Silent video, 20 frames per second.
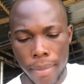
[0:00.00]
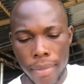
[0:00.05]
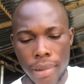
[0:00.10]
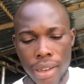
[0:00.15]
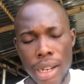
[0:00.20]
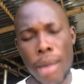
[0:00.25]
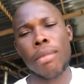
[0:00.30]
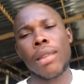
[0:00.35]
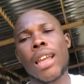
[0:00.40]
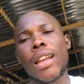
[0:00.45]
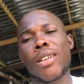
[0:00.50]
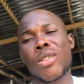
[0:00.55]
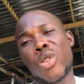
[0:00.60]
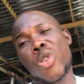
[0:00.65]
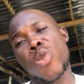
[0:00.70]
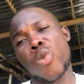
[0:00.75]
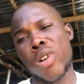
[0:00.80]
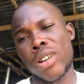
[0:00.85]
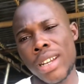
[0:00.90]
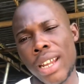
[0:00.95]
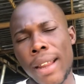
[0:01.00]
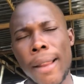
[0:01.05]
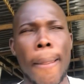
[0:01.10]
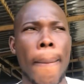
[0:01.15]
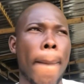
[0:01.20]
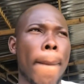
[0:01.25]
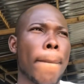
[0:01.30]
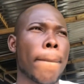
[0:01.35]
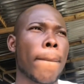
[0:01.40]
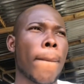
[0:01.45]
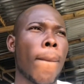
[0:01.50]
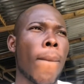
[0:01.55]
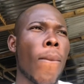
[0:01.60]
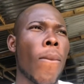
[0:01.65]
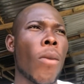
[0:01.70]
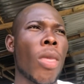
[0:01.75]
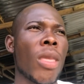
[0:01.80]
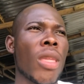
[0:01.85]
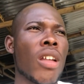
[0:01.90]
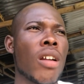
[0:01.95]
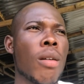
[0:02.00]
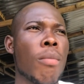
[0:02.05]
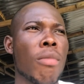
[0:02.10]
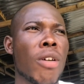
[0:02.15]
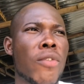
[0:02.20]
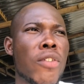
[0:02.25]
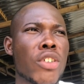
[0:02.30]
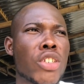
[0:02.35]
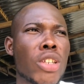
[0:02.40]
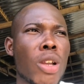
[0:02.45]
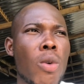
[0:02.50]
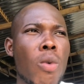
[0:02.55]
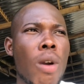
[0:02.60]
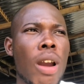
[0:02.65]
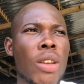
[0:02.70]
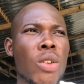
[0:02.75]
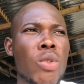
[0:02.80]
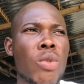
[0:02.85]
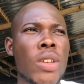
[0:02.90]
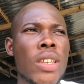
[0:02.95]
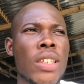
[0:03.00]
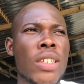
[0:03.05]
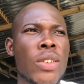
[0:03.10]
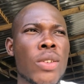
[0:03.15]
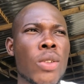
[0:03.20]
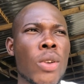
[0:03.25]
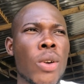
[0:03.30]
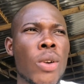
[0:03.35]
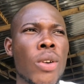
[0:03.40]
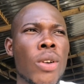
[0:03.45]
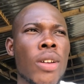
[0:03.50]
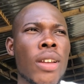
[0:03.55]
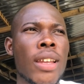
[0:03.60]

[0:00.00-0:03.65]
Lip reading: And I'm like, no wonder. But for someone who is, you know,